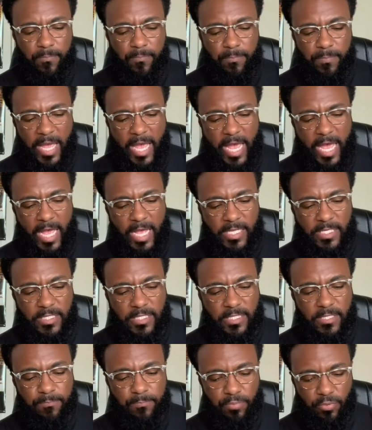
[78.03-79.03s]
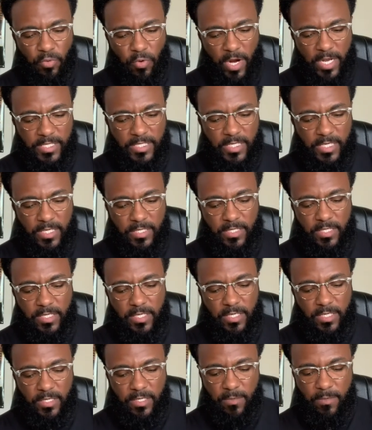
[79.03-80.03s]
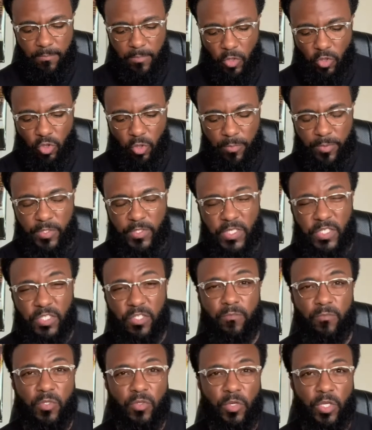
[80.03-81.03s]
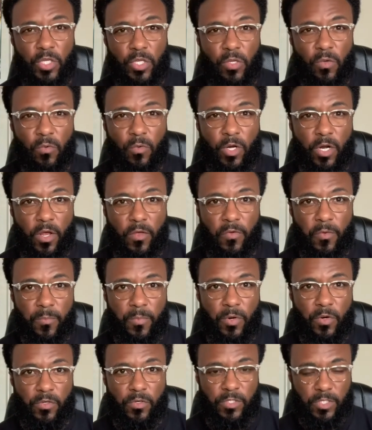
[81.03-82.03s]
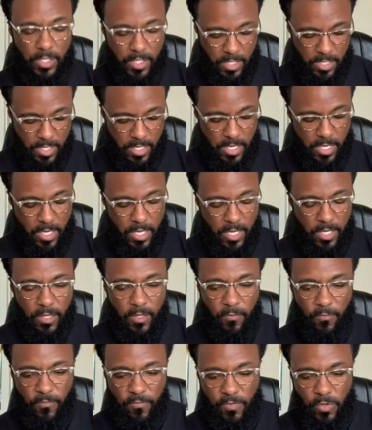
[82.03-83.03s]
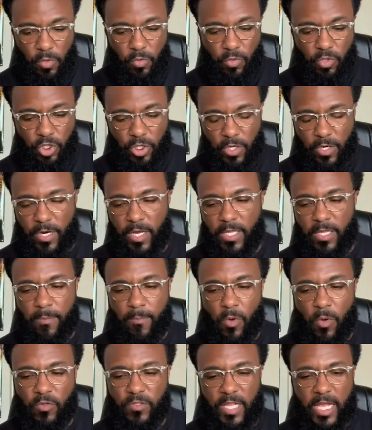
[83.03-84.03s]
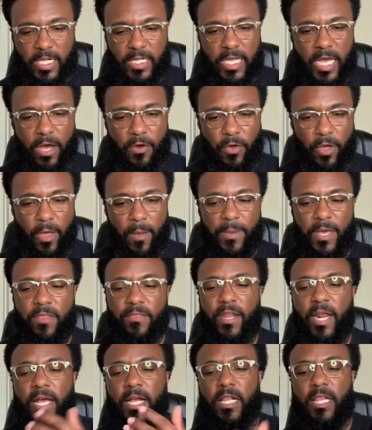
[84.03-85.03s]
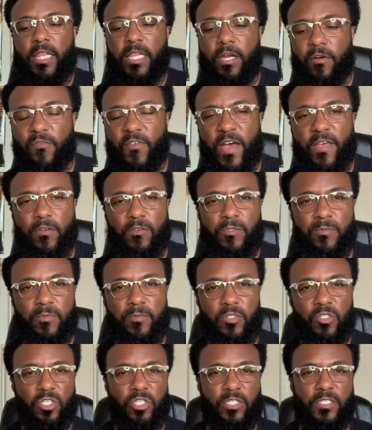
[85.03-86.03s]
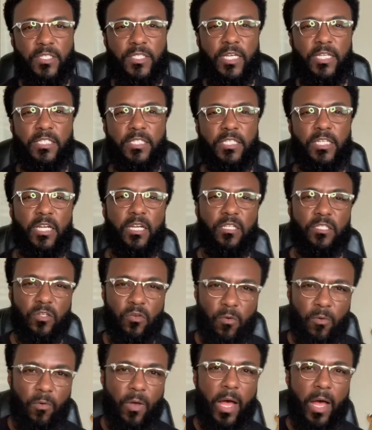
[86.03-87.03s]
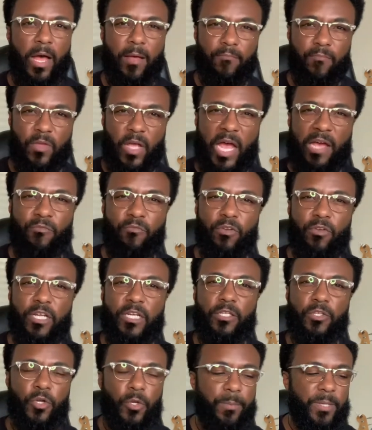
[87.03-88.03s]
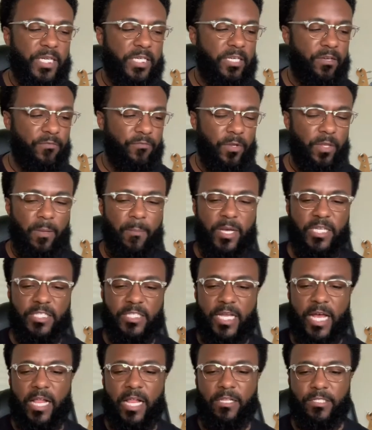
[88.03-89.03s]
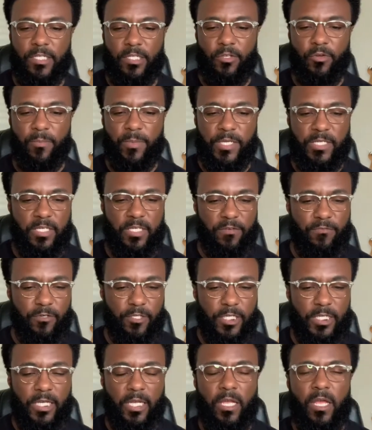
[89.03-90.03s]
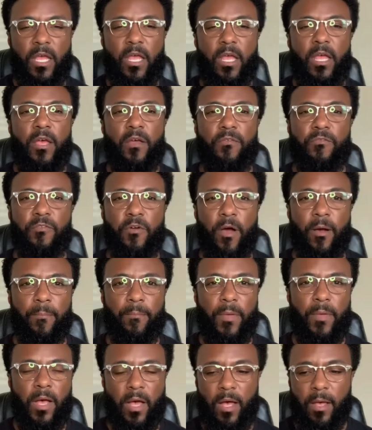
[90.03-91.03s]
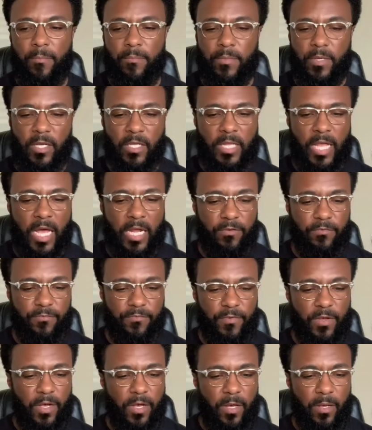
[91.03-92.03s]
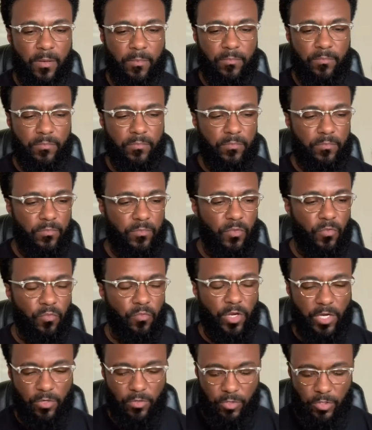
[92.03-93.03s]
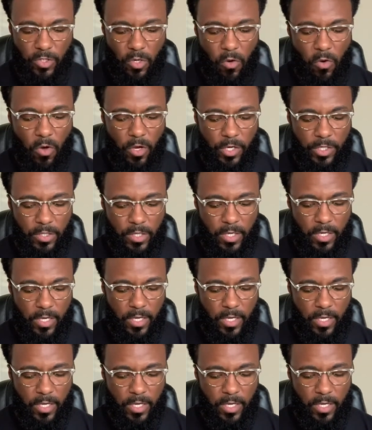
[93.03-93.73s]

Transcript: past, present, the mutual position between you and another person, the future, and the most likely outcome. And then I clarify those positions as needed. So I read a little bit differently. My style is a little bit differently from a lot of readers on